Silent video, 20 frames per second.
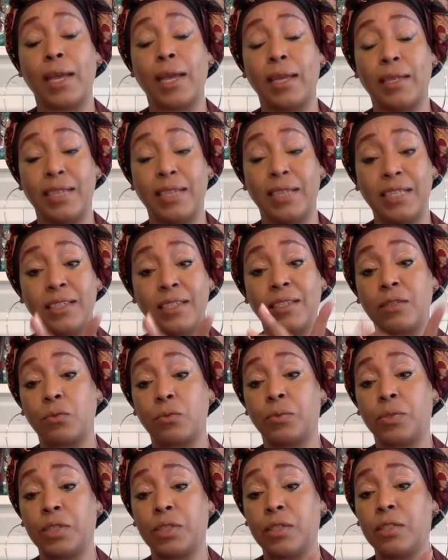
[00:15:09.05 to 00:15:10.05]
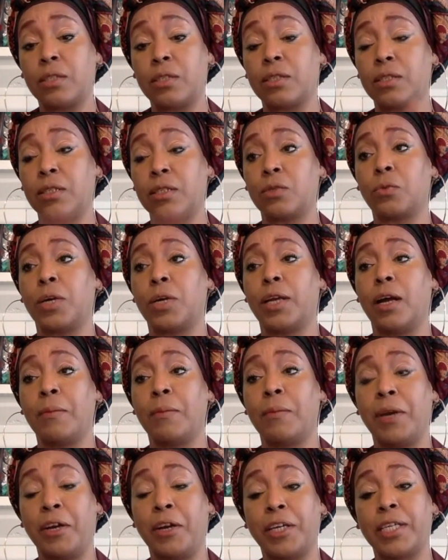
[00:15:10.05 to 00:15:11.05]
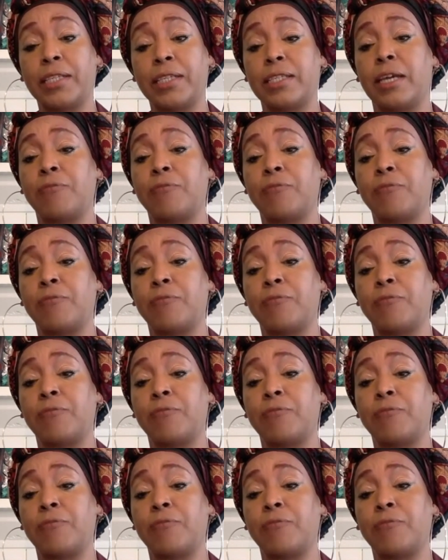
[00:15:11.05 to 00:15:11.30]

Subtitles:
and this is what Americans